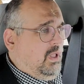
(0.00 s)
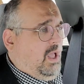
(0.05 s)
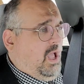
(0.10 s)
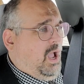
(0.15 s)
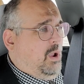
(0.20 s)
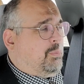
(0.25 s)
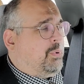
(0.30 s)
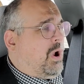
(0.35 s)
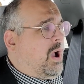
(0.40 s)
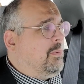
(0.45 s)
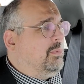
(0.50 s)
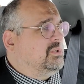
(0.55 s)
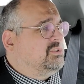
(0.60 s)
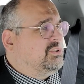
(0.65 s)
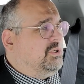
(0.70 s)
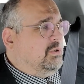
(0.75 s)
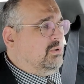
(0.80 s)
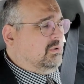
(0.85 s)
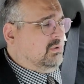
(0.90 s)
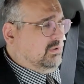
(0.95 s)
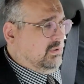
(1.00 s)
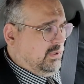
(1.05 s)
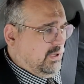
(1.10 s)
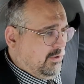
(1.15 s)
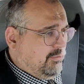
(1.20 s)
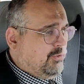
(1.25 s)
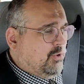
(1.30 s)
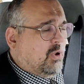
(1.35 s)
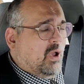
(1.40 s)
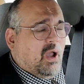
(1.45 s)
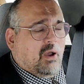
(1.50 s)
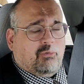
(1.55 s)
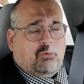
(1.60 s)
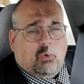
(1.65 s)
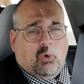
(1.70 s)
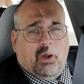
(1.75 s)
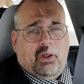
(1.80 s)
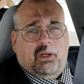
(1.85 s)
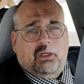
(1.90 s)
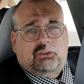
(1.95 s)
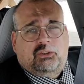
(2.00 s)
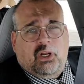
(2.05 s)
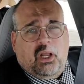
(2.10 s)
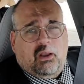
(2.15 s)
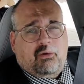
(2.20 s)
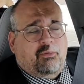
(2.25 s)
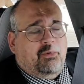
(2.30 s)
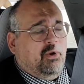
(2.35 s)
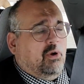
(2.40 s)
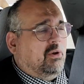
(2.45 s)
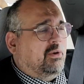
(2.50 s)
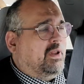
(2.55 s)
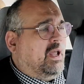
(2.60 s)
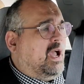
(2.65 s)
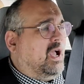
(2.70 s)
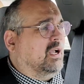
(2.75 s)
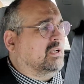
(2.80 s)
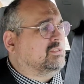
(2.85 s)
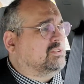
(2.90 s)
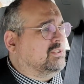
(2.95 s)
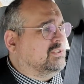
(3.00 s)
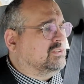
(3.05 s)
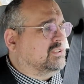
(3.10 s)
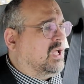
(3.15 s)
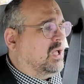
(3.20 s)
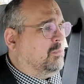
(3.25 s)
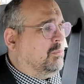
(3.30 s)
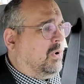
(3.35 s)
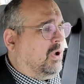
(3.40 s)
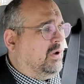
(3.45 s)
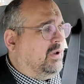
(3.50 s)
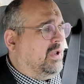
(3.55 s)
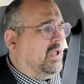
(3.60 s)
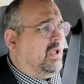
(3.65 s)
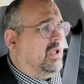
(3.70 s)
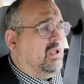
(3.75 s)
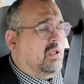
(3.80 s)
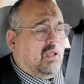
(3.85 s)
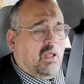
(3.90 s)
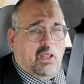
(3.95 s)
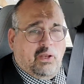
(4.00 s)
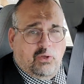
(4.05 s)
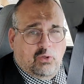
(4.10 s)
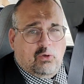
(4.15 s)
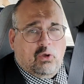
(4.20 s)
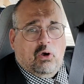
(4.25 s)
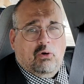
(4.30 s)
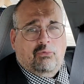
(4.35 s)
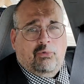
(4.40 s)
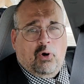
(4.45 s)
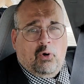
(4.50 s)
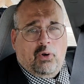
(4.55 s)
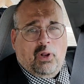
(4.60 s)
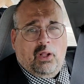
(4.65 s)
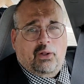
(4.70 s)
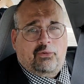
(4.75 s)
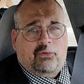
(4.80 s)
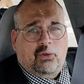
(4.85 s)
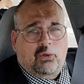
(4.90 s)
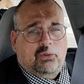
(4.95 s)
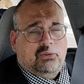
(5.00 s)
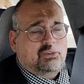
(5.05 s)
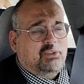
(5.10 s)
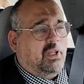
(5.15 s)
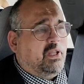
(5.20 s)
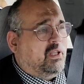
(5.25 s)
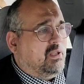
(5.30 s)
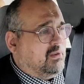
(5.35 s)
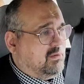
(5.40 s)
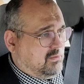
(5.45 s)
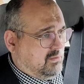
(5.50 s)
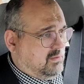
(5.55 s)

I promise you, if you have to write a check for your taxes on Monday and you go vote on Tuesday,